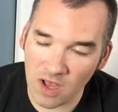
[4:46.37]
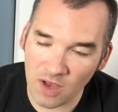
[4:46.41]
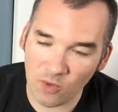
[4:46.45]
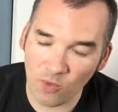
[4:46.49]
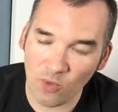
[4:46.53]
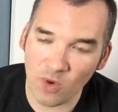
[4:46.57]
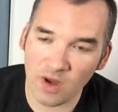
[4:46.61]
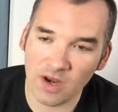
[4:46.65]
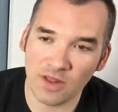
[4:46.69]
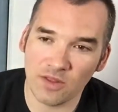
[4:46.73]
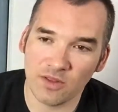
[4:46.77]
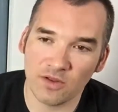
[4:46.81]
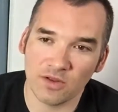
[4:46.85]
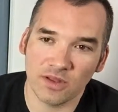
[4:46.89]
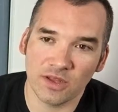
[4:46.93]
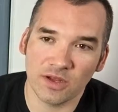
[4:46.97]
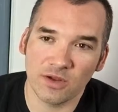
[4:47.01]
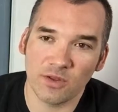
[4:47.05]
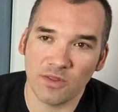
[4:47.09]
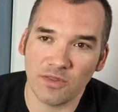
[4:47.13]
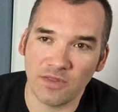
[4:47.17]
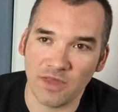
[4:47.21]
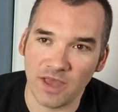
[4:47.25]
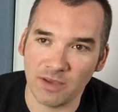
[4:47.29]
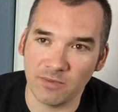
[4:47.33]
One other
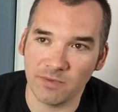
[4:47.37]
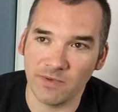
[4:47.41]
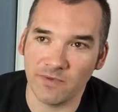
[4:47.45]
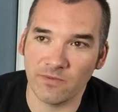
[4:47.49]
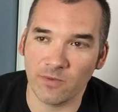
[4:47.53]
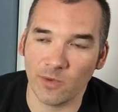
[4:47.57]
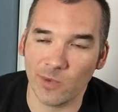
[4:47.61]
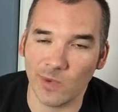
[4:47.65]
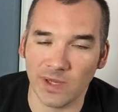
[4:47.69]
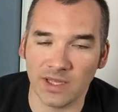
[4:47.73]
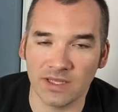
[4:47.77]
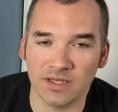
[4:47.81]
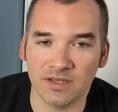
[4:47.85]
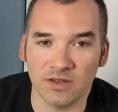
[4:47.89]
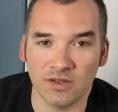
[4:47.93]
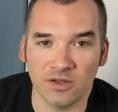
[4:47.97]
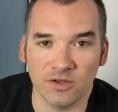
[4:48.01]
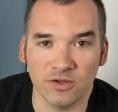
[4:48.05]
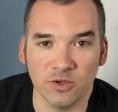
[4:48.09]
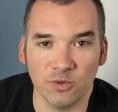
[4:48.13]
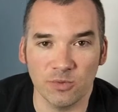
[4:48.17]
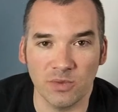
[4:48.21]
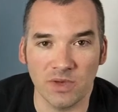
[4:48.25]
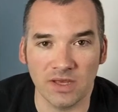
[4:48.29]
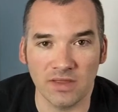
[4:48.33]
little thing before we get to the
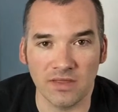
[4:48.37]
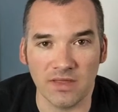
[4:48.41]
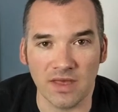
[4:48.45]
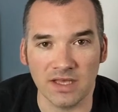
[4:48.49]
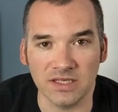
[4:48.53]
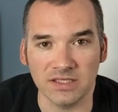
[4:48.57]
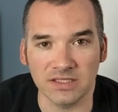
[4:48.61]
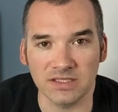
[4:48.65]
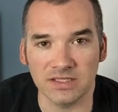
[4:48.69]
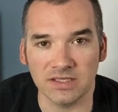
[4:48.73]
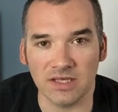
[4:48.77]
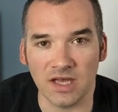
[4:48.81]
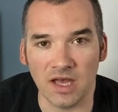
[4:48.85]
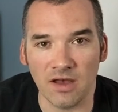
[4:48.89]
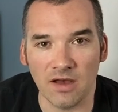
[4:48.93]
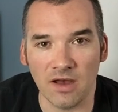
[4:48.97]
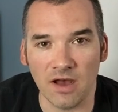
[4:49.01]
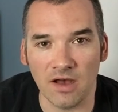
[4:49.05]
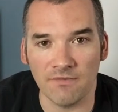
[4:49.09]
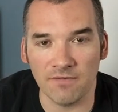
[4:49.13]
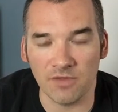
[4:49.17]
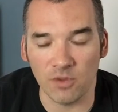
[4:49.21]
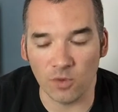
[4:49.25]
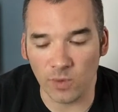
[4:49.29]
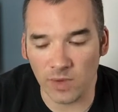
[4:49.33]
two big things
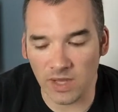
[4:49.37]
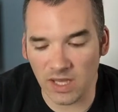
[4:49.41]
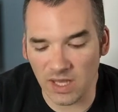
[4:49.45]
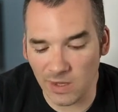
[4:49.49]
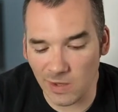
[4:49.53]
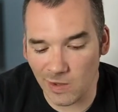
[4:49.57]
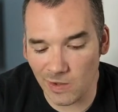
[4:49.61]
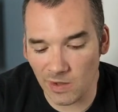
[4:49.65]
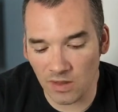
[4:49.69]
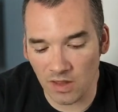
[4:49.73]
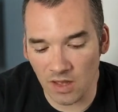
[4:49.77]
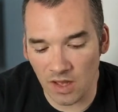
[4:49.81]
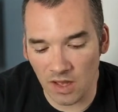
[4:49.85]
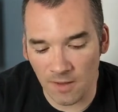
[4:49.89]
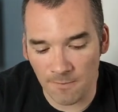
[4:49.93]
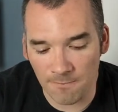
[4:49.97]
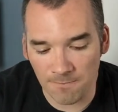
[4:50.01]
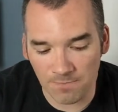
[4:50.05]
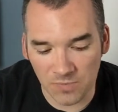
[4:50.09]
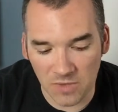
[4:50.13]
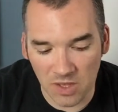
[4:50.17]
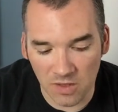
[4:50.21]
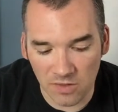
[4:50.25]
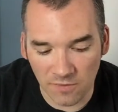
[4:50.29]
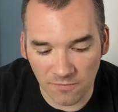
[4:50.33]
of the week.
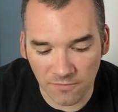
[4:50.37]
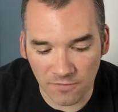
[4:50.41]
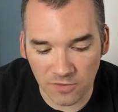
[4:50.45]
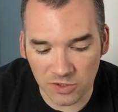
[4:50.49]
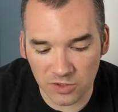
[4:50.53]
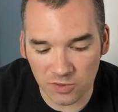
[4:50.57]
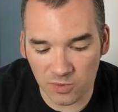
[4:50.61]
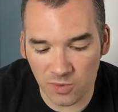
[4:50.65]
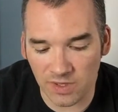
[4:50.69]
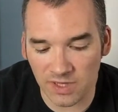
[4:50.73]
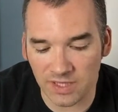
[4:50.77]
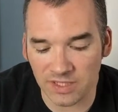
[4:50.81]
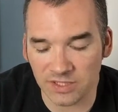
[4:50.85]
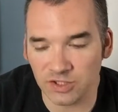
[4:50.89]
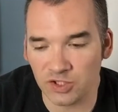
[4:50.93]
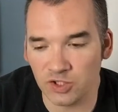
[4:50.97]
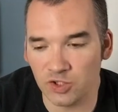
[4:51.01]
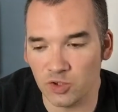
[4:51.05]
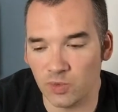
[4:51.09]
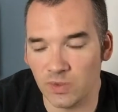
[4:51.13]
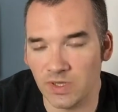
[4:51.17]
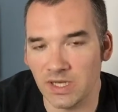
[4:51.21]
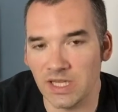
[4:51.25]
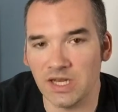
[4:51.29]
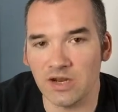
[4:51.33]
The first one is,
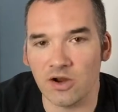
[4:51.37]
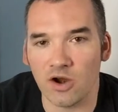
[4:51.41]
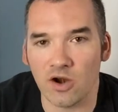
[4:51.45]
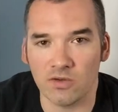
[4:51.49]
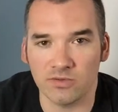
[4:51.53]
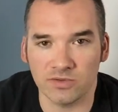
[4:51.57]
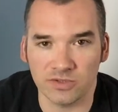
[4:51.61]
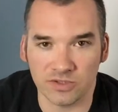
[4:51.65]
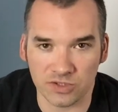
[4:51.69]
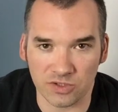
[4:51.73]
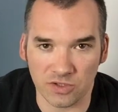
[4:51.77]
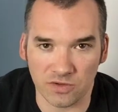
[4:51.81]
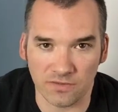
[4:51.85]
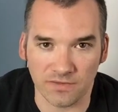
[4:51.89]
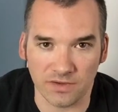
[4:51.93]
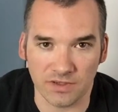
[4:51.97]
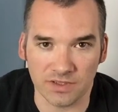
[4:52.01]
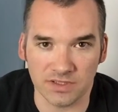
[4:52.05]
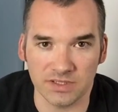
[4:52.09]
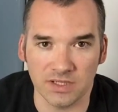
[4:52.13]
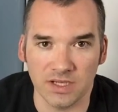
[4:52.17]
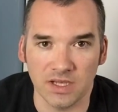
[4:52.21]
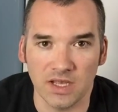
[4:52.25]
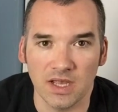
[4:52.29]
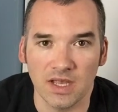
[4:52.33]
do we need our own
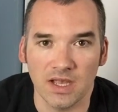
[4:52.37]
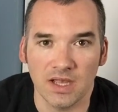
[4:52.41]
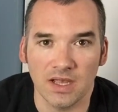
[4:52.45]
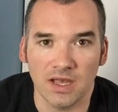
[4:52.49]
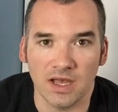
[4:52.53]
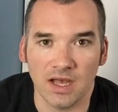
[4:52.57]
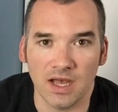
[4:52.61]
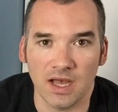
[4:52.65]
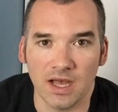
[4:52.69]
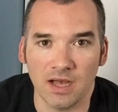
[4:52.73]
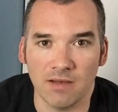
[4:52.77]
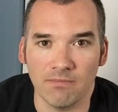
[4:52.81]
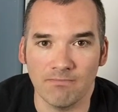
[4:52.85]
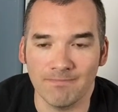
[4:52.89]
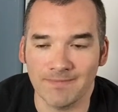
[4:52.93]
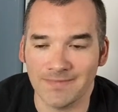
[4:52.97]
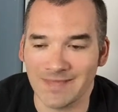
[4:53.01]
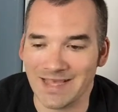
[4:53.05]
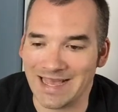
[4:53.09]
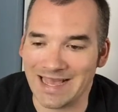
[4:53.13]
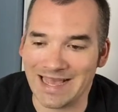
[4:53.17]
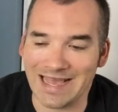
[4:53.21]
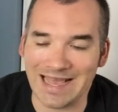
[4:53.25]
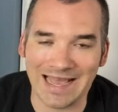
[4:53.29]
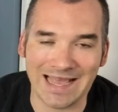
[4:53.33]
servers?
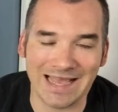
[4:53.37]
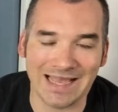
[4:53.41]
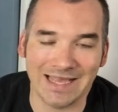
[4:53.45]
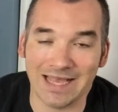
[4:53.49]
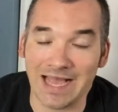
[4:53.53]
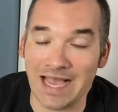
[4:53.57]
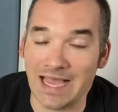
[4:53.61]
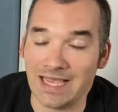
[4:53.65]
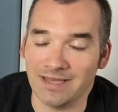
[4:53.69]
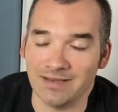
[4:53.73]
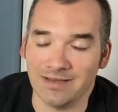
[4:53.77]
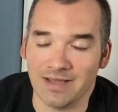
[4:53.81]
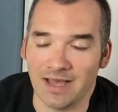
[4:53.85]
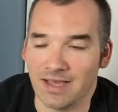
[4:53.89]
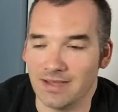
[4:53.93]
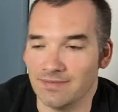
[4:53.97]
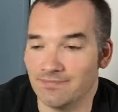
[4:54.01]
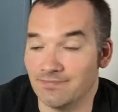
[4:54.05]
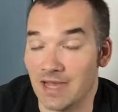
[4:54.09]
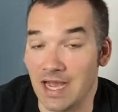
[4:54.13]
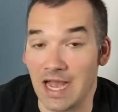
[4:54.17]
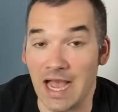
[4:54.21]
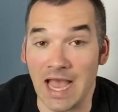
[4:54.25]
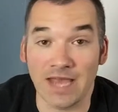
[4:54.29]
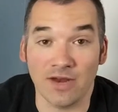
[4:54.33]
I
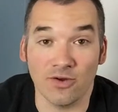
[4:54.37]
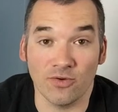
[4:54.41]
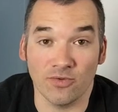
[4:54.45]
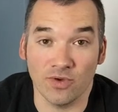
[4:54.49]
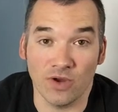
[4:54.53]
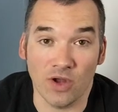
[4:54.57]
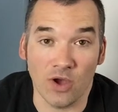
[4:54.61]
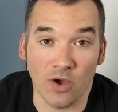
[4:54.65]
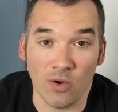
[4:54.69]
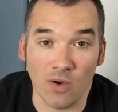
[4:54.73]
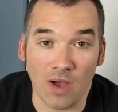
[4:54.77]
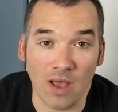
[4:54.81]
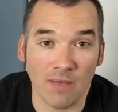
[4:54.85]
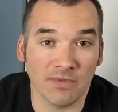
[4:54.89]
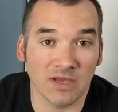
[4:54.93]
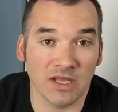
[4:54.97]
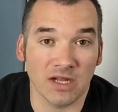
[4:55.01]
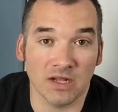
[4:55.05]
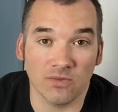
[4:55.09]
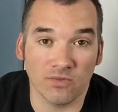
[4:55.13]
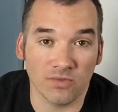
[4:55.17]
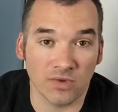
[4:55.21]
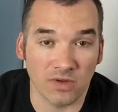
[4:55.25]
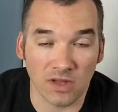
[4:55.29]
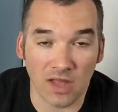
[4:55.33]
don't know. I'm going
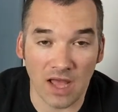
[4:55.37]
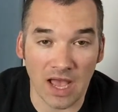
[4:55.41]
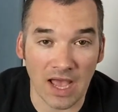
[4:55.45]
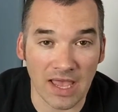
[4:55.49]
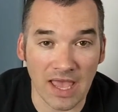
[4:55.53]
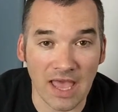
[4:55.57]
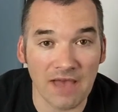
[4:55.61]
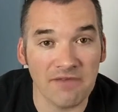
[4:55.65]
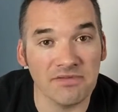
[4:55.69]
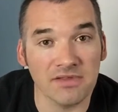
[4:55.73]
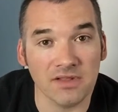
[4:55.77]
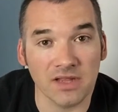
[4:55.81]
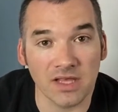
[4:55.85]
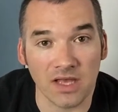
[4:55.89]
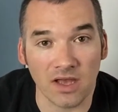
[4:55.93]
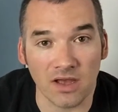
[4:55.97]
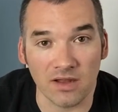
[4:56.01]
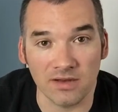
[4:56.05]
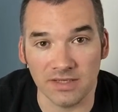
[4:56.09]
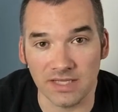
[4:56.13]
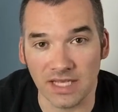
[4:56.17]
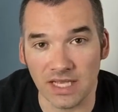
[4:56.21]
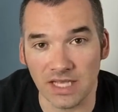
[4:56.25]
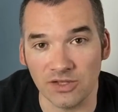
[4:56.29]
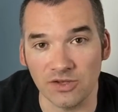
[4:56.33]
to rely heavily
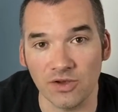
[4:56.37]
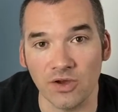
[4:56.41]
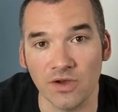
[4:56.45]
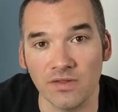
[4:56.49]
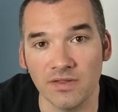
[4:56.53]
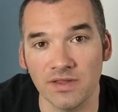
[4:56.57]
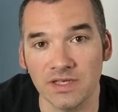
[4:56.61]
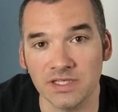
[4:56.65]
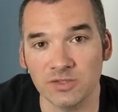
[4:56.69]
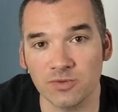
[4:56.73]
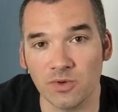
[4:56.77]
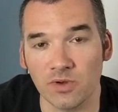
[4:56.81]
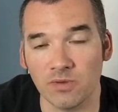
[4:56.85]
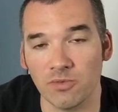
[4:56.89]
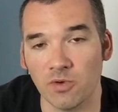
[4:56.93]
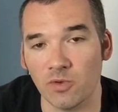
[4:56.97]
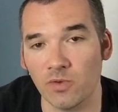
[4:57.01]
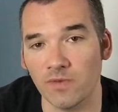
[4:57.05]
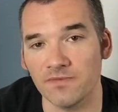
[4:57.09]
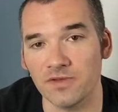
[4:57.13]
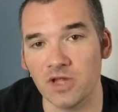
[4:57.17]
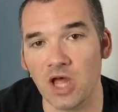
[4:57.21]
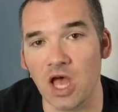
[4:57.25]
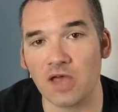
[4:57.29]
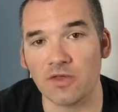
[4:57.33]
on Daniel on this one, but
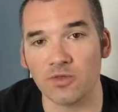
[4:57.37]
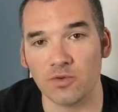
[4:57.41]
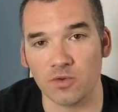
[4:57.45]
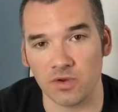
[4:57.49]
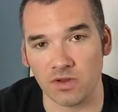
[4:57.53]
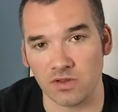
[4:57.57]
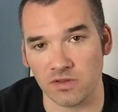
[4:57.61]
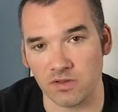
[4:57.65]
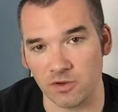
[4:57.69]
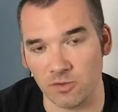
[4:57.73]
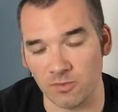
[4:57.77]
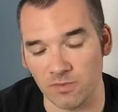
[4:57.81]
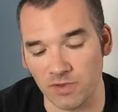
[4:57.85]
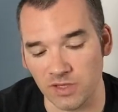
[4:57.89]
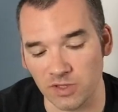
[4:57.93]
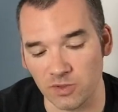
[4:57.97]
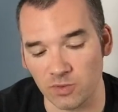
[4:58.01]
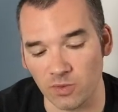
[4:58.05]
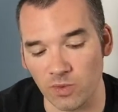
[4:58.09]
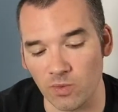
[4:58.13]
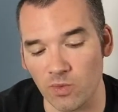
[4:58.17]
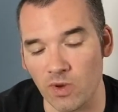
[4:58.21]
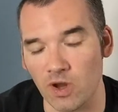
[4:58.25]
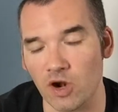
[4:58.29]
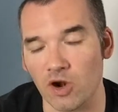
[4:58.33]
we've talked through it a little bit. Do
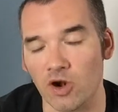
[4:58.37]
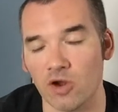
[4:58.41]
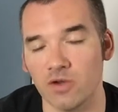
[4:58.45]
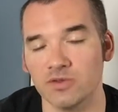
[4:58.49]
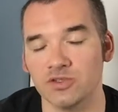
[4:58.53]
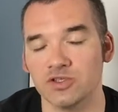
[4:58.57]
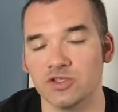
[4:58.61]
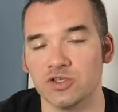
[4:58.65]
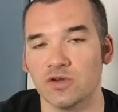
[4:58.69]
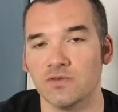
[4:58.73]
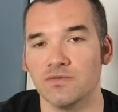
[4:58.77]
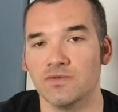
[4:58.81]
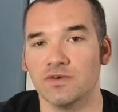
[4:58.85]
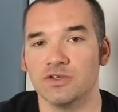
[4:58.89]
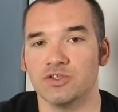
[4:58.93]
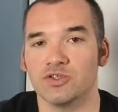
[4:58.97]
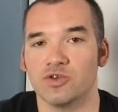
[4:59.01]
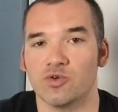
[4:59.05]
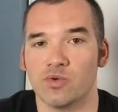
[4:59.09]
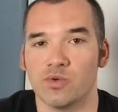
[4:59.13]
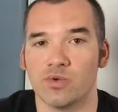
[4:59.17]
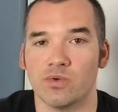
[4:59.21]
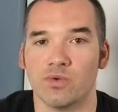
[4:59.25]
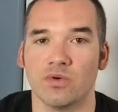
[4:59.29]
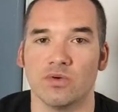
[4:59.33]
we want our own servers, or
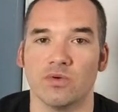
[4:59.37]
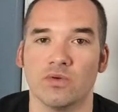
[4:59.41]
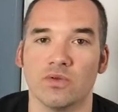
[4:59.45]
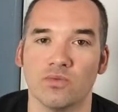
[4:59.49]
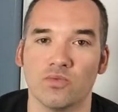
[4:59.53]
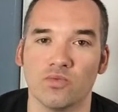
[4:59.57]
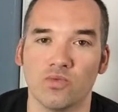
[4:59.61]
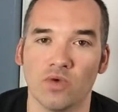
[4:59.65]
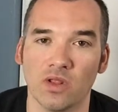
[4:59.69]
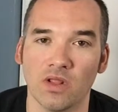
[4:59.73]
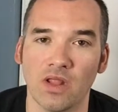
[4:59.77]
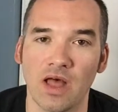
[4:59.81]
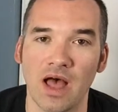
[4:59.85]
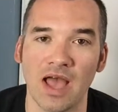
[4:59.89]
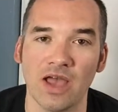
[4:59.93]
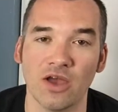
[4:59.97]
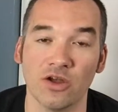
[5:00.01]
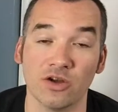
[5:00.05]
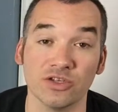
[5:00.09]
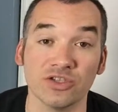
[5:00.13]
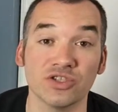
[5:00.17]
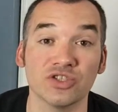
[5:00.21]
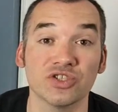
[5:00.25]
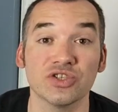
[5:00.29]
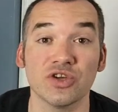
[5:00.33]
do we want to rely
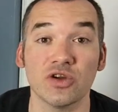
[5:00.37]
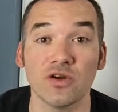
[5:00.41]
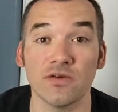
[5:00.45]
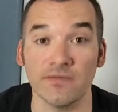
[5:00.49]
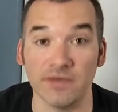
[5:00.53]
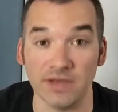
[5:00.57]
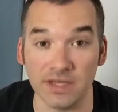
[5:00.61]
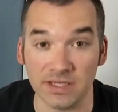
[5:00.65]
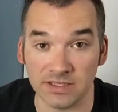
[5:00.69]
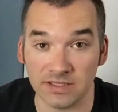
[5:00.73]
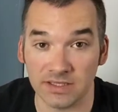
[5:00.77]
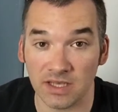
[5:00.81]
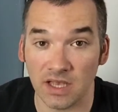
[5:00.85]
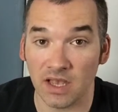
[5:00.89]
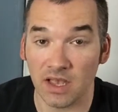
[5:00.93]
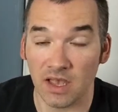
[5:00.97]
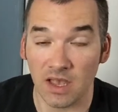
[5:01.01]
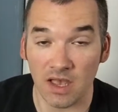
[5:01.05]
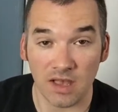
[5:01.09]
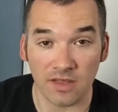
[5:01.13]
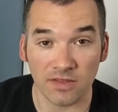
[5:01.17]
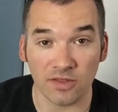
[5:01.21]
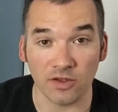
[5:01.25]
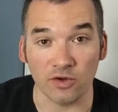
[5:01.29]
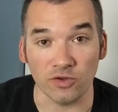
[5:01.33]
on a service
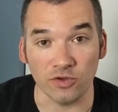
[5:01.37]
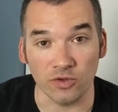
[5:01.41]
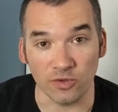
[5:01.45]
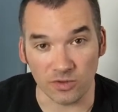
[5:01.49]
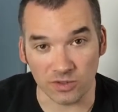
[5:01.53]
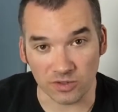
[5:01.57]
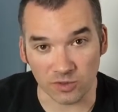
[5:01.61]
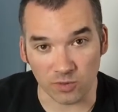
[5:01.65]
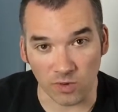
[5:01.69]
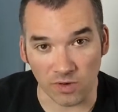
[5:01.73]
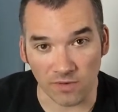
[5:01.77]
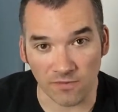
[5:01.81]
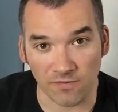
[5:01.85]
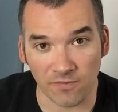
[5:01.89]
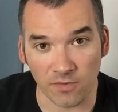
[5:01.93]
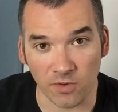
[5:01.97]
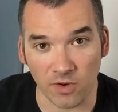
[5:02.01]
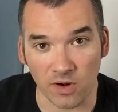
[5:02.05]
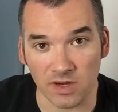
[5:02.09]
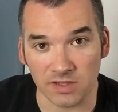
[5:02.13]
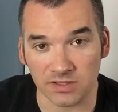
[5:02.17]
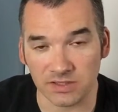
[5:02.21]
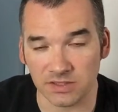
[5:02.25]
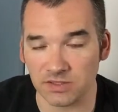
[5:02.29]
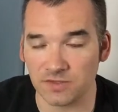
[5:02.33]
that'll do this work for us.